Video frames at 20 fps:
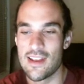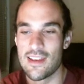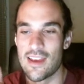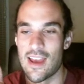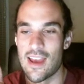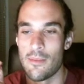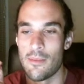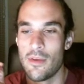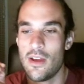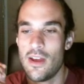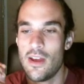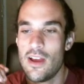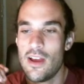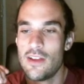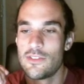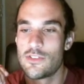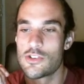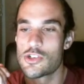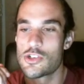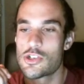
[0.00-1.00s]
game
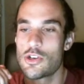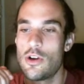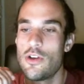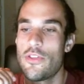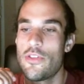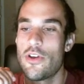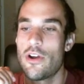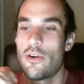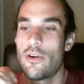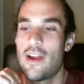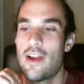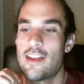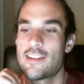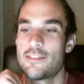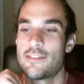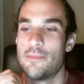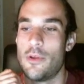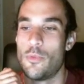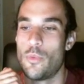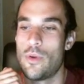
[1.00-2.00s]
to show the
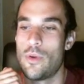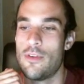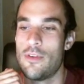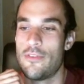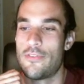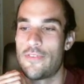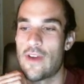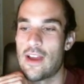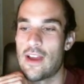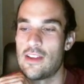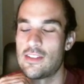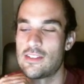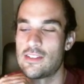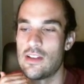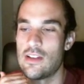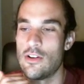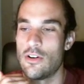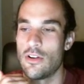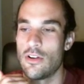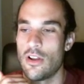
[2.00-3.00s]
harassment women face
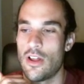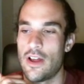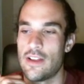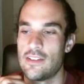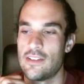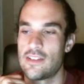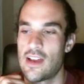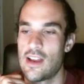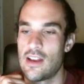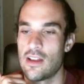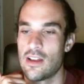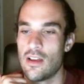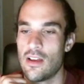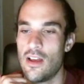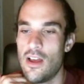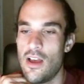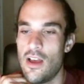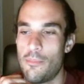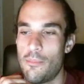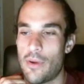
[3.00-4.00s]
in online dating
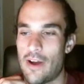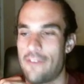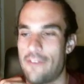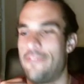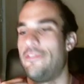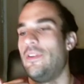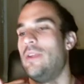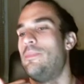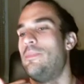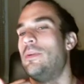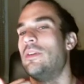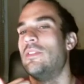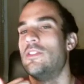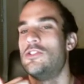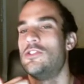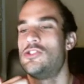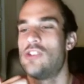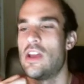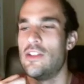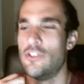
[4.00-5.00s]
by flipping the
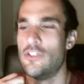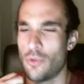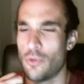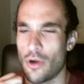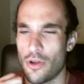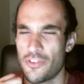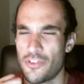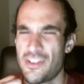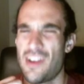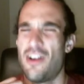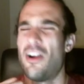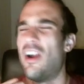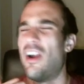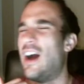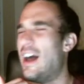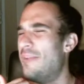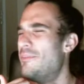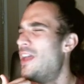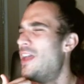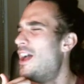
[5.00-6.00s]
gender roles. Yeah,
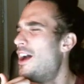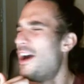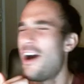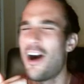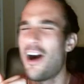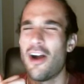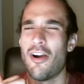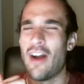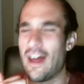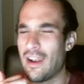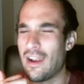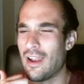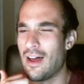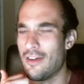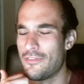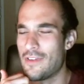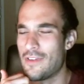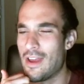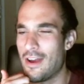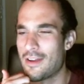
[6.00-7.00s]
alright,
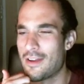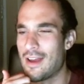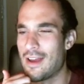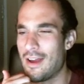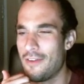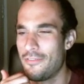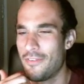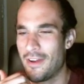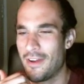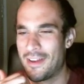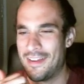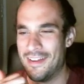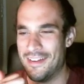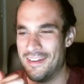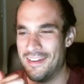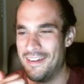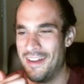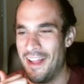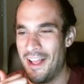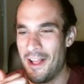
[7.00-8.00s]
love, yeah, okay,
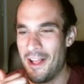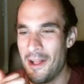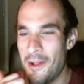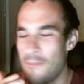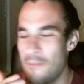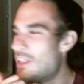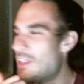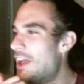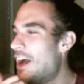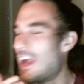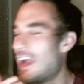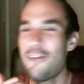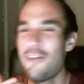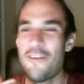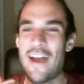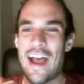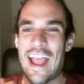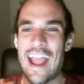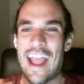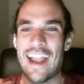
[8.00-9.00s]
fucking... I love
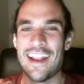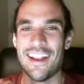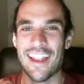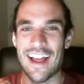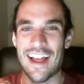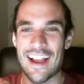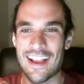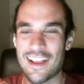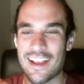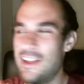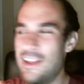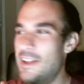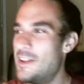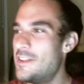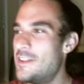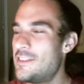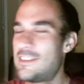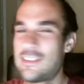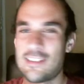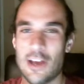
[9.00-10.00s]
how any, like,
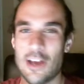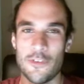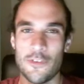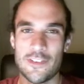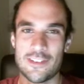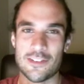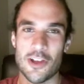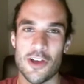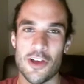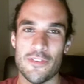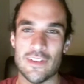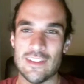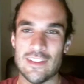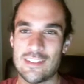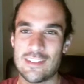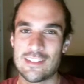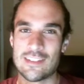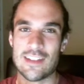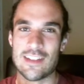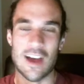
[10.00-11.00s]
self-serving
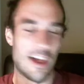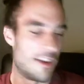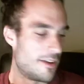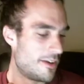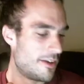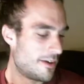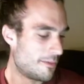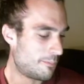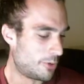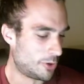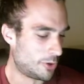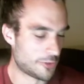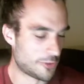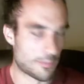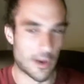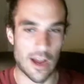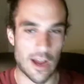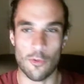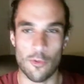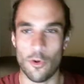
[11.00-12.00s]
stunt pulled
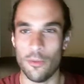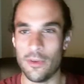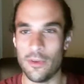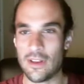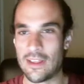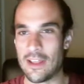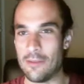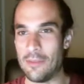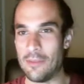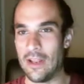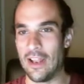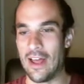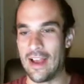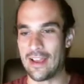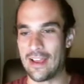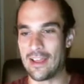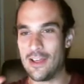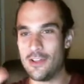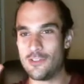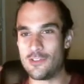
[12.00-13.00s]
by a woman can be,
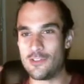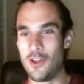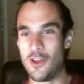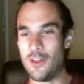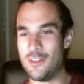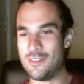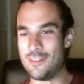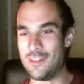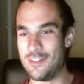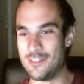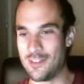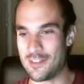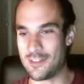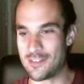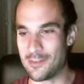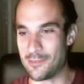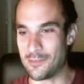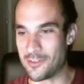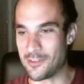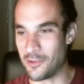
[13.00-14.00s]
like, turned into
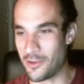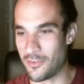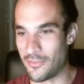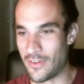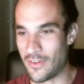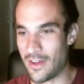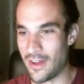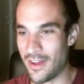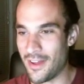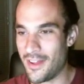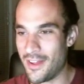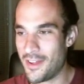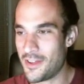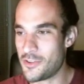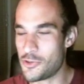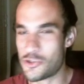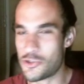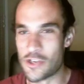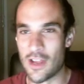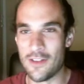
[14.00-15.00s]
some sort of,
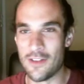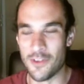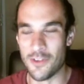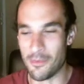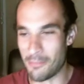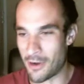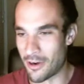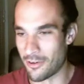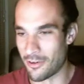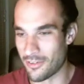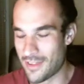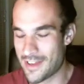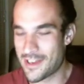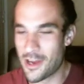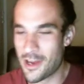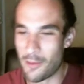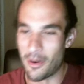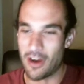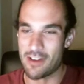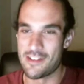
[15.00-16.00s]
gender moral. Like,
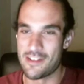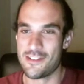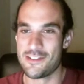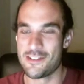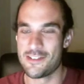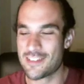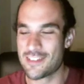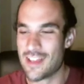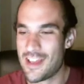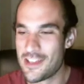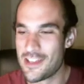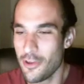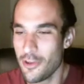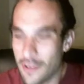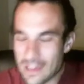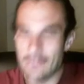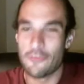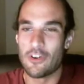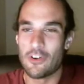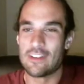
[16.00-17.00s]
come on, you're
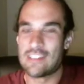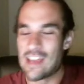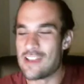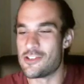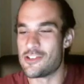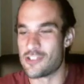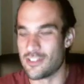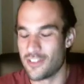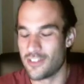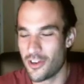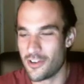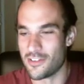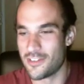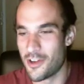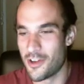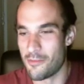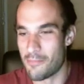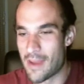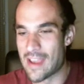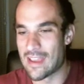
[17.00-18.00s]
looking for attention.
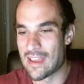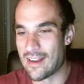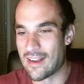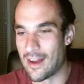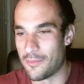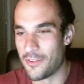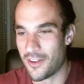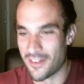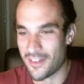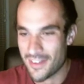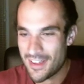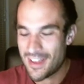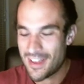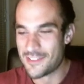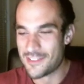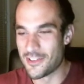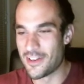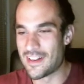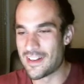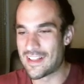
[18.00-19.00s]
Don't make it up.
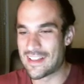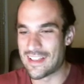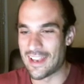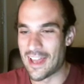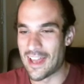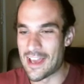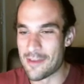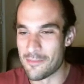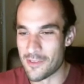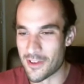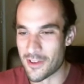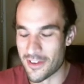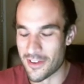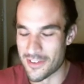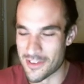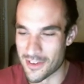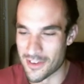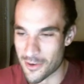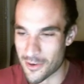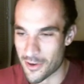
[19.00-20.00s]
Don't claim
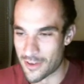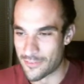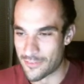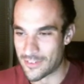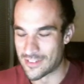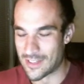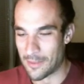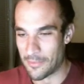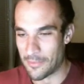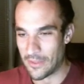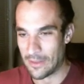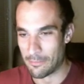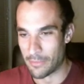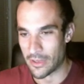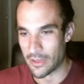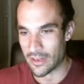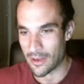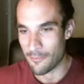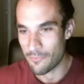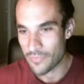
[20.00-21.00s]
you're going for something
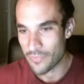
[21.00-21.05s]
bigger.